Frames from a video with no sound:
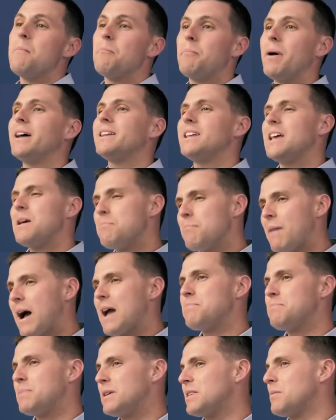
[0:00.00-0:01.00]
but it
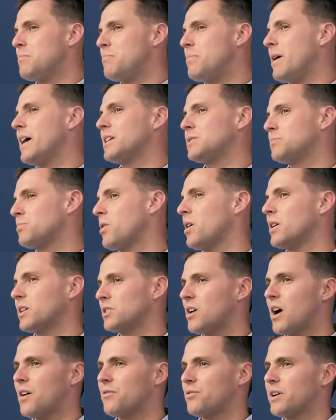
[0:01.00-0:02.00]
might be the best
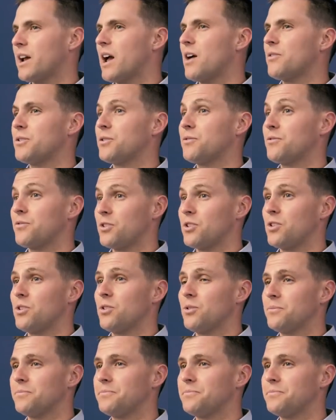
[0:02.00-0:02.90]
product offering out there for you.